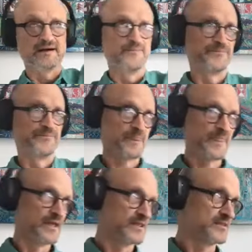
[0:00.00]
Um,
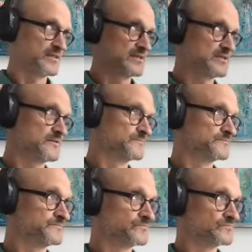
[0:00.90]

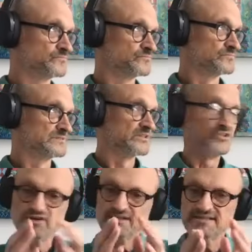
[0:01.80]
the,
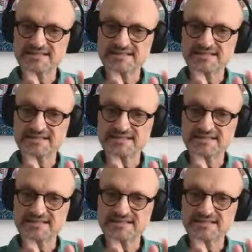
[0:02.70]
you